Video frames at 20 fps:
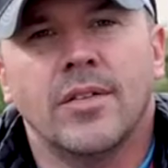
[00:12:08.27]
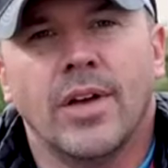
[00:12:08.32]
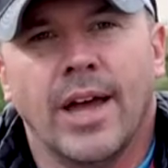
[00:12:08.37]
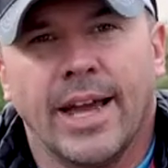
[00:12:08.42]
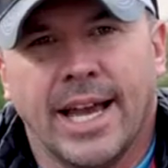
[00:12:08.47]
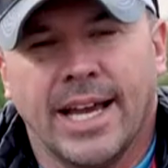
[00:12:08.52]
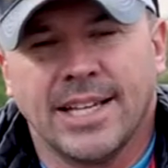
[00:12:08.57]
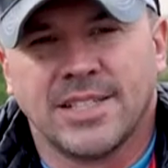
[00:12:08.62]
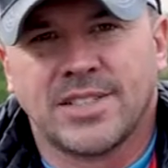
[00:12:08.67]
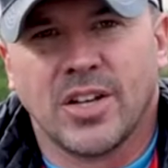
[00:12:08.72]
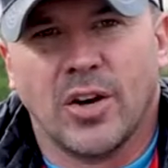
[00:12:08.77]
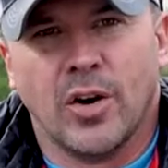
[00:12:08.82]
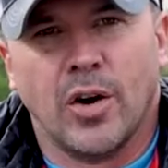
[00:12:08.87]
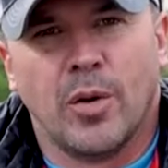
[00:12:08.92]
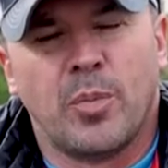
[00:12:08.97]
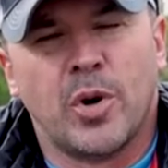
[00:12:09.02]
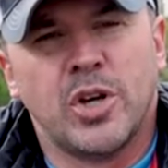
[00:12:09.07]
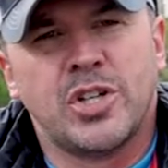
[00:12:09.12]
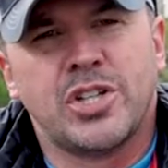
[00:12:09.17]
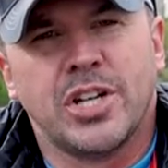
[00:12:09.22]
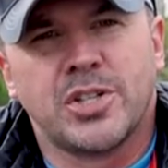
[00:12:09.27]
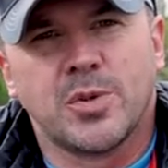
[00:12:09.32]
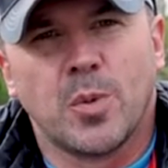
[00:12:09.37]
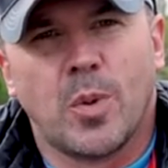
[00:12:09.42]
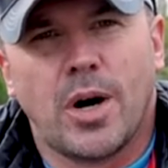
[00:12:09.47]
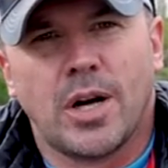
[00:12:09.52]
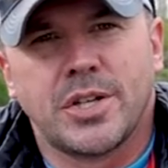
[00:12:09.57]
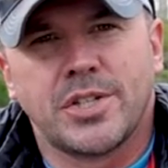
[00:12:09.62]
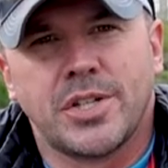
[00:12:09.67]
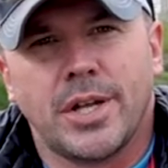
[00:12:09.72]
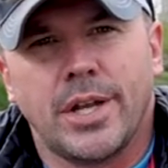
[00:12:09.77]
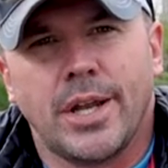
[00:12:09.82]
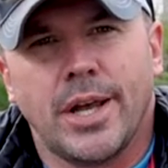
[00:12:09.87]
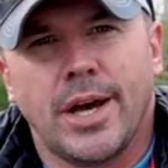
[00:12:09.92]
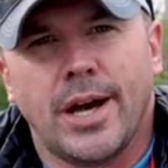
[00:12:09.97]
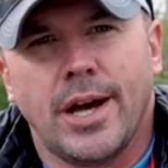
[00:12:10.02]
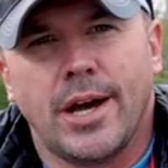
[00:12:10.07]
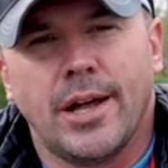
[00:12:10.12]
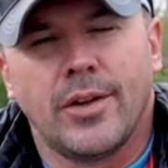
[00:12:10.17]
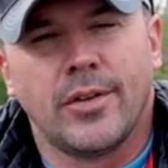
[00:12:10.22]
hey guys, so appreciate you watching.
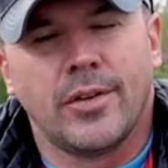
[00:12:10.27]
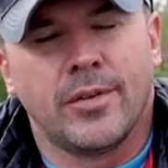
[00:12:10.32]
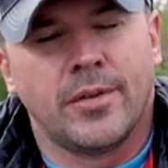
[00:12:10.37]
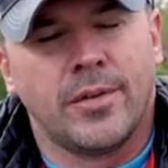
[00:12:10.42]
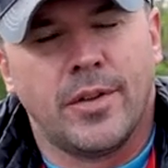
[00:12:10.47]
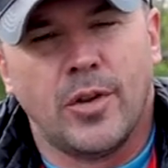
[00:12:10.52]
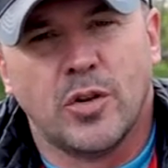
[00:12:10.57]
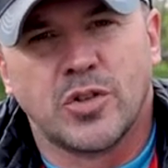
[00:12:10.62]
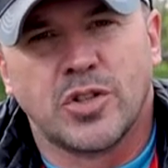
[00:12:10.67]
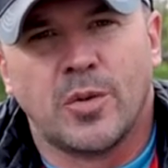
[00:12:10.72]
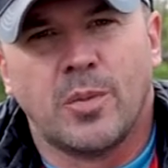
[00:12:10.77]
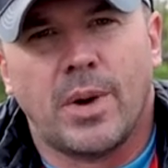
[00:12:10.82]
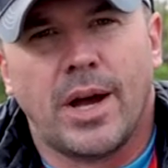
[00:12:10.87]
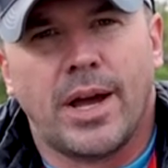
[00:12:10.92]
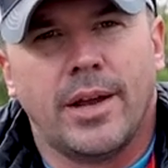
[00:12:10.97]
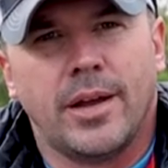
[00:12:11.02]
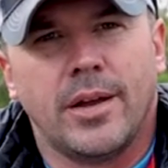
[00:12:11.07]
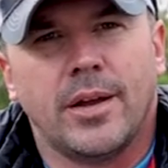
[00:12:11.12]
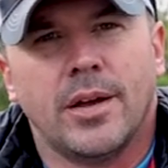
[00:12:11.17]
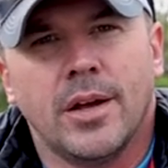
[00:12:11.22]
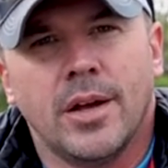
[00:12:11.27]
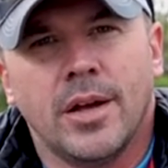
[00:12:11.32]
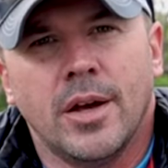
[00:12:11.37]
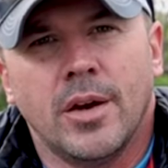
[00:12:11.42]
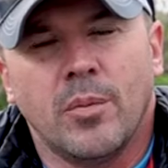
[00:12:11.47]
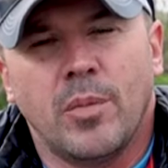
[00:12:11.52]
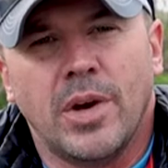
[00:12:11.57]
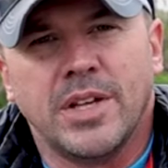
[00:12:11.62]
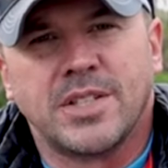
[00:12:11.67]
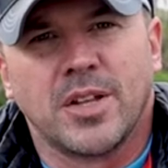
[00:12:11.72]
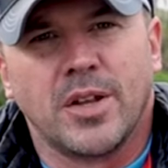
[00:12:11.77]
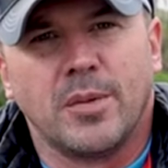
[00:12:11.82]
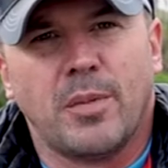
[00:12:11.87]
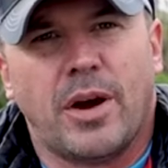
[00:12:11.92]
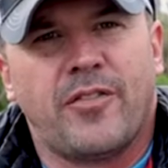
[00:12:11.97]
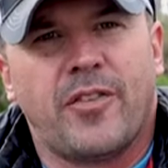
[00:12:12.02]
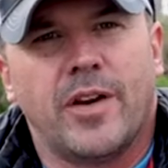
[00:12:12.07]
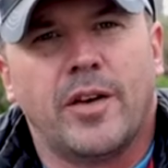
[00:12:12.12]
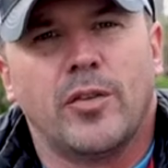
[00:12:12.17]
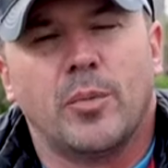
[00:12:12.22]
Uh, those are my basically
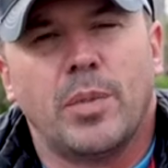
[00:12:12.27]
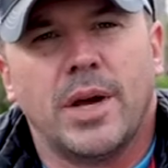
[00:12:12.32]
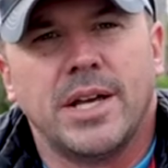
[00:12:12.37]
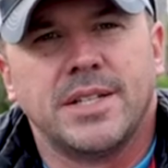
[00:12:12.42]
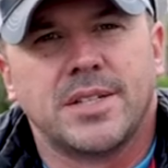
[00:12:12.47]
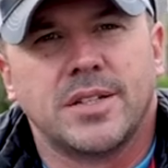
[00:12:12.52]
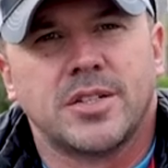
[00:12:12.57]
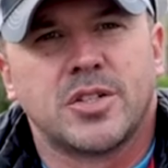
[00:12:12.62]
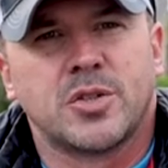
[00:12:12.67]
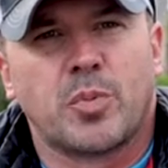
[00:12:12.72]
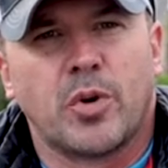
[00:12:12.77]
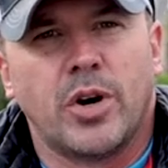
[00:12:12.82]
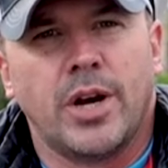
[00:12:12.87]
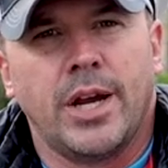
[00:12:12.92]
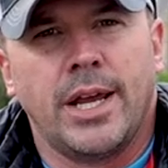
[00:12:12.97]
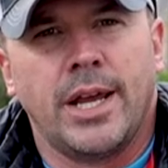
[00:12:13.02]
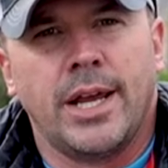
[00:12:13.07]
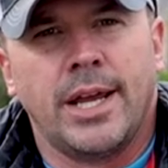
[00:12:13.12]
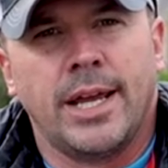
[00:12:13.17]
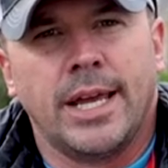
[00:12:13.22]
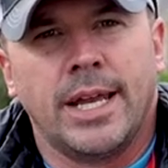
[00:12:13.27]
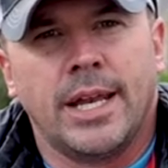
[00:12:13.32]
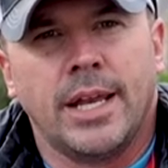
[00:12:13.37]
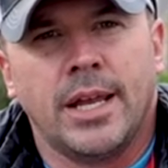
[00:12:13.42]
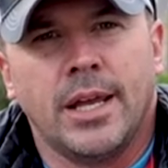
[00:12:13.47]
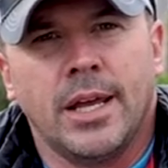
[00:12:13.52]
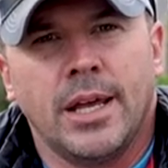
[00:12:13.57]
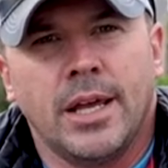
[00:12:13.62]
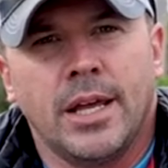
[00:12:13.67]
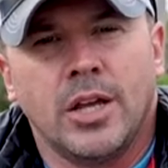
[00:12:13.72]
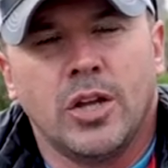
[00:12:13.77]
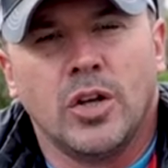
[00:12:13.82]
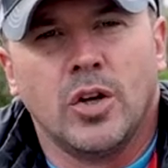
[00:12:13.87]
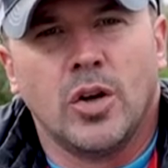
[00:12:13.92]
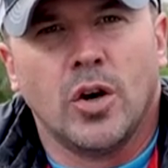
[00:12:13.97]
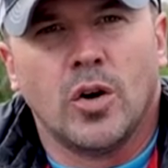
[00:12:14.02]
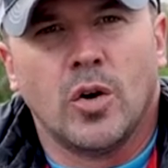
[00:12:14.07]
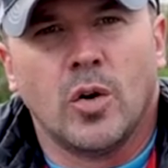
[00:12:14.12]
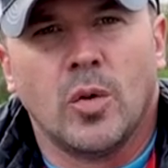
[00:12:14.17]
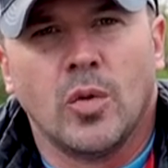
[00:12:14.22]
my favorite baits in spring, and you
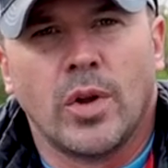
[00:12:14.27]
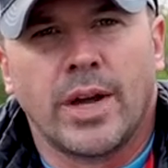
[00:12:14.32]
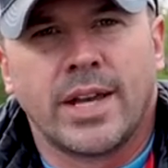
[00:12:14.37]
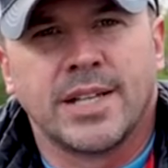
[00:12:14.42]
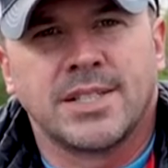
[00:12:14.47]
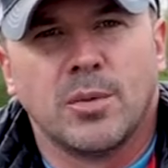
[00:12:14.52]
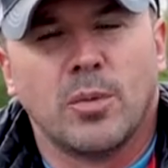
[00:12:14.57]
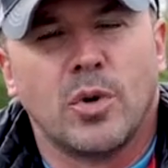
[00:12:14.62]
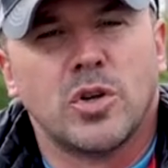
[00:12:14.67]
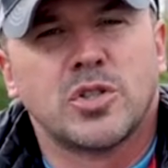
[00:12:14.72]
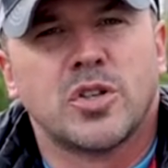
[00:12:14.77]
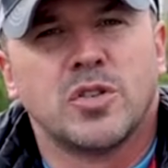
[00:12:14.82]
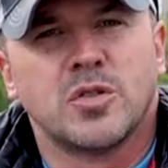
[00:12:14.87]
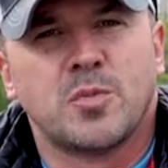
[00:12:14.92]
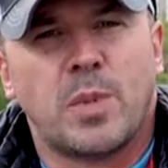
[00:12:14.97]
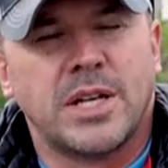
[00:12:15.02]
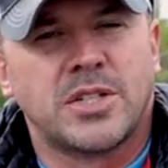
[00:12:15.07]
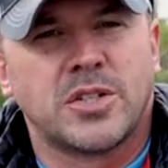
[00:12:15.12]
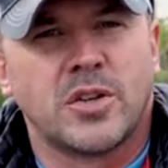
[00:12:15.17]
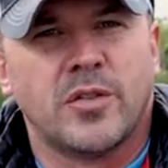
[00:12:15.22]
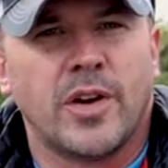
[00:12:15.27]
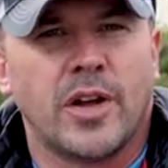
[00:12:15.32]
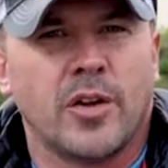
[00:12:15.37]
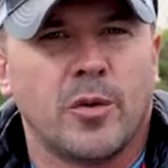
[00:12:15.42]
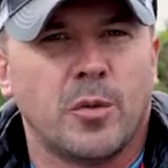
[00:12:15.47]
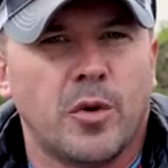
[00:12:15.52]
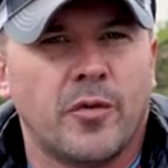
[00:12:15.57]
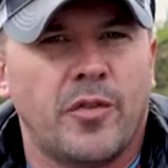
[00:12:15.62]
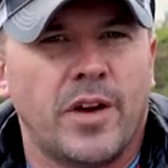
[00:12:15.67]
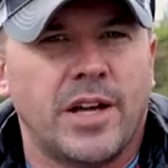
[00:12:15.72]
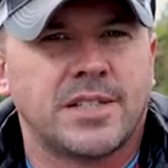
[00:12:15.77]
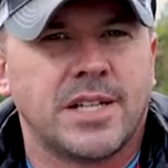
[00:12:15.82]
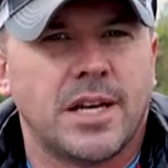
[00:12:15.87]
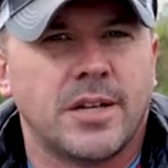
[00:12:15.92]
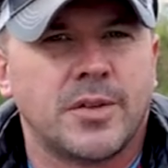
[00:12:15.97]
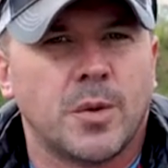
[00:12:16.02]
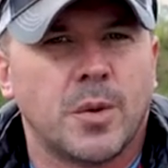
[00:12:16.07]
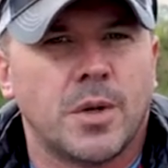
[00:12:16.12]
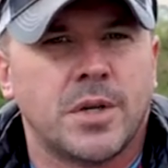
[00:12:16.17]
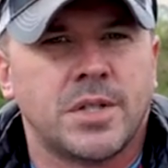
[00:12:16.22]
know, like I said, most of those baits are available at Vance
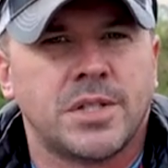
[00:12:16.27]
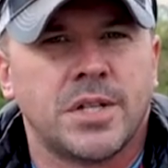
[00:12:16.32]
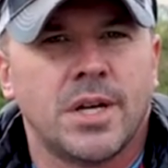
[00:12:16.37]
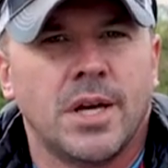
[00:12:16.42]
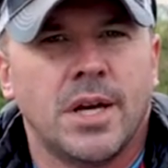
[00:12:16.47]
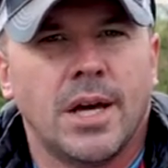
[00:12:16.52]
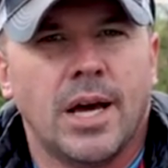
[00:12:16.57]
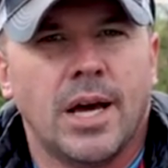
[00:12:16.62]
Outdoors.